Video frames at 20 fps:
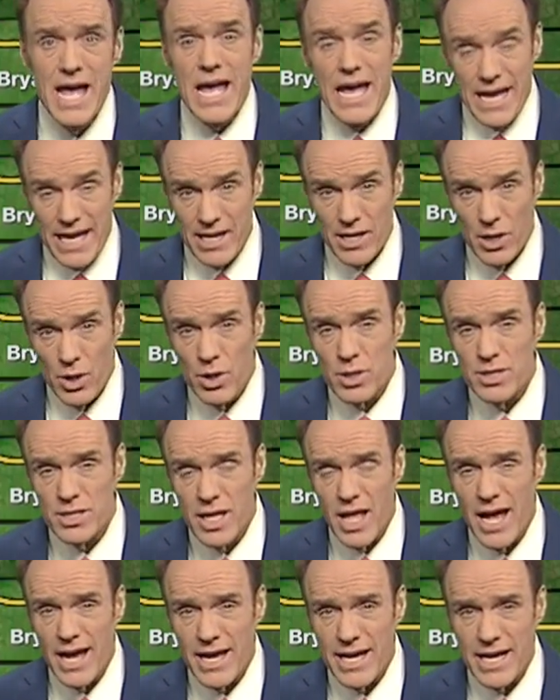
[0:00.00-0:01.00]
It looks
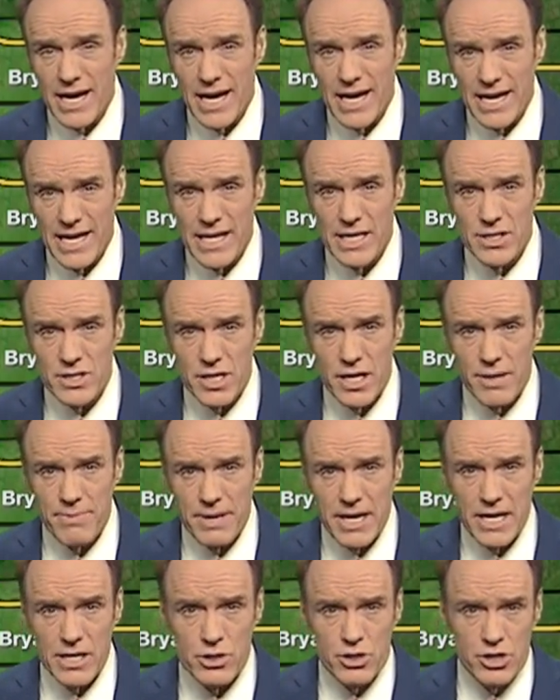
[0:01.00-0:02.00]
like uh, it is going to
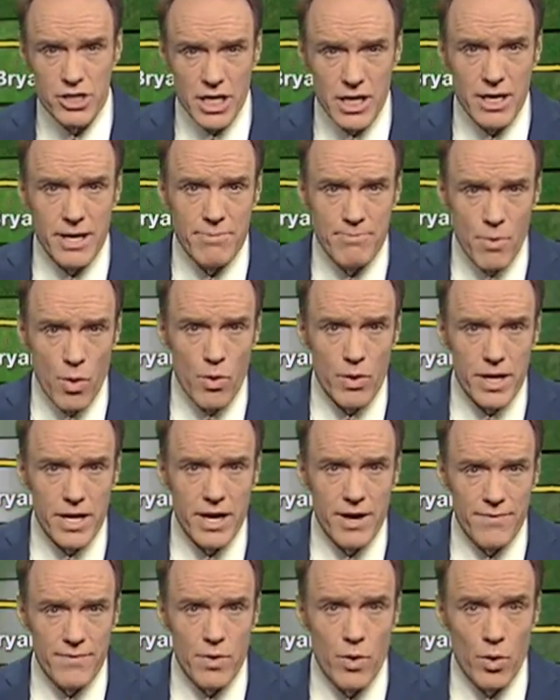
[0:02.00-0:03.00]
be a chilly
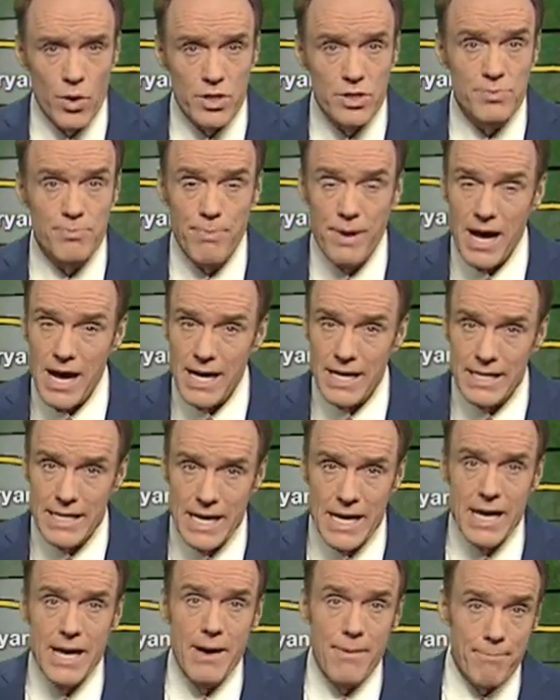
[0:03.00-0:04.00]
morning, of course, but
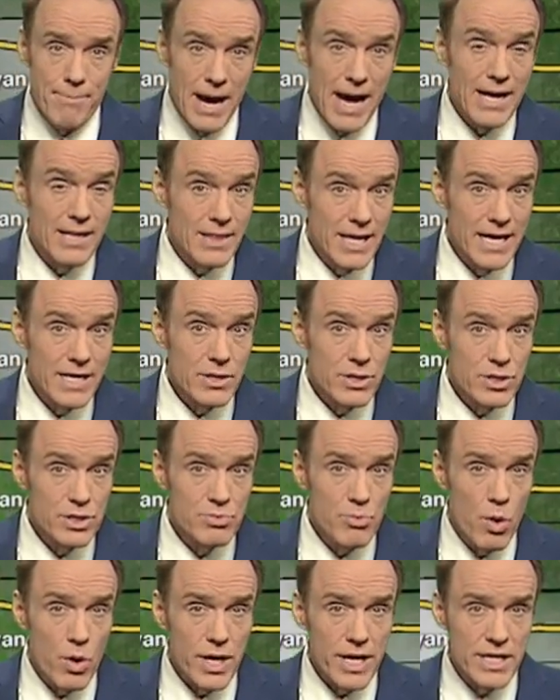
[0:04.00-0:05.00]
by late this
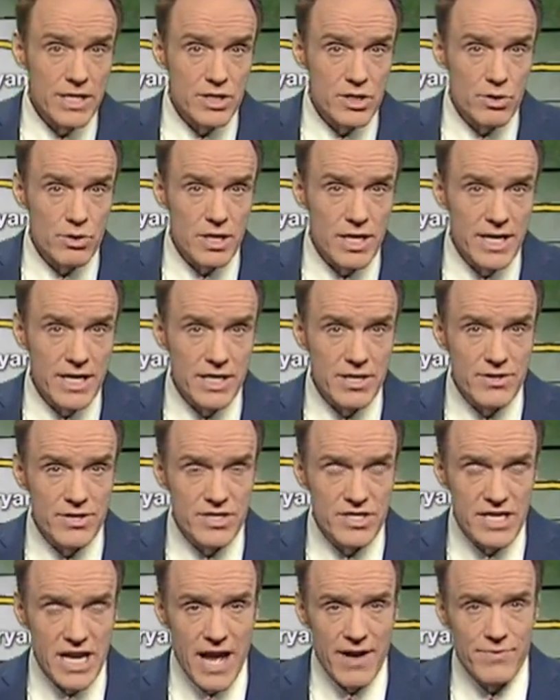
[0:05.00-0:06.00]
morning and certainly into
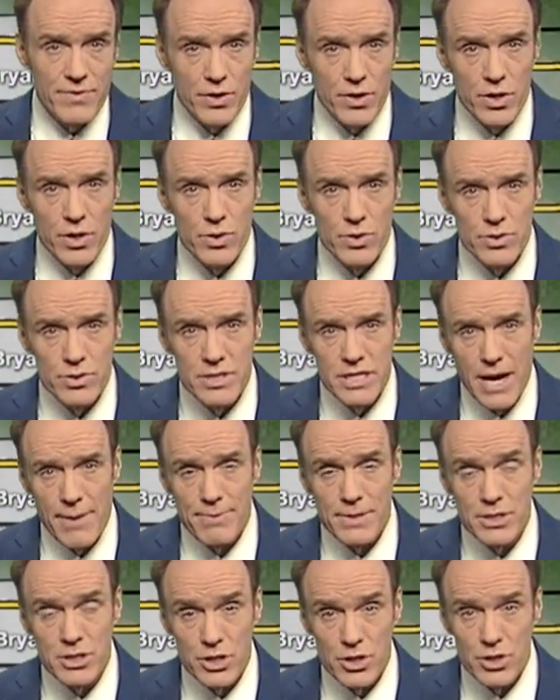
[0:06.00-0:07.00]
this afternoon,
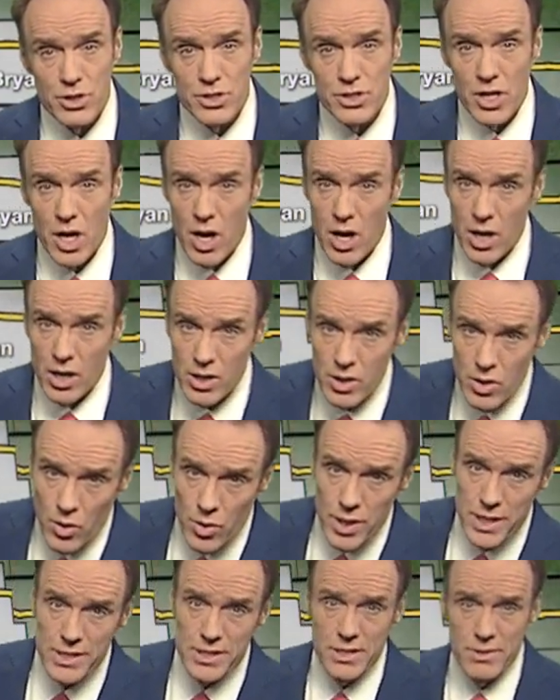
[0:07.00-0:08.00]
temperatures are
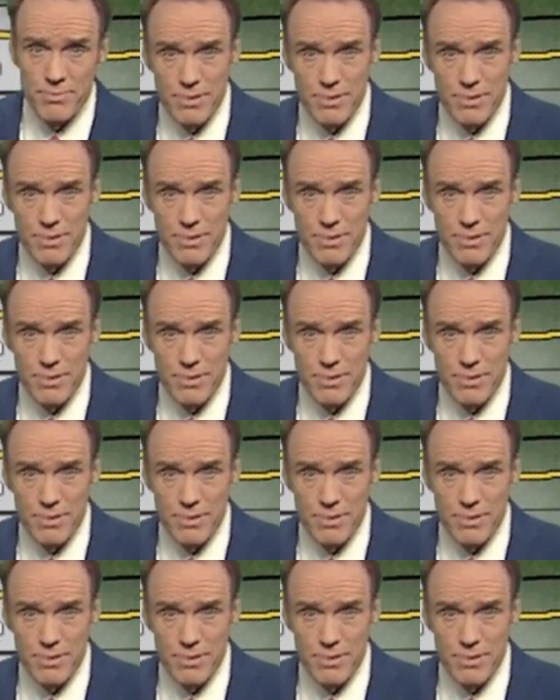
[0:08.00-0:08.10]
going to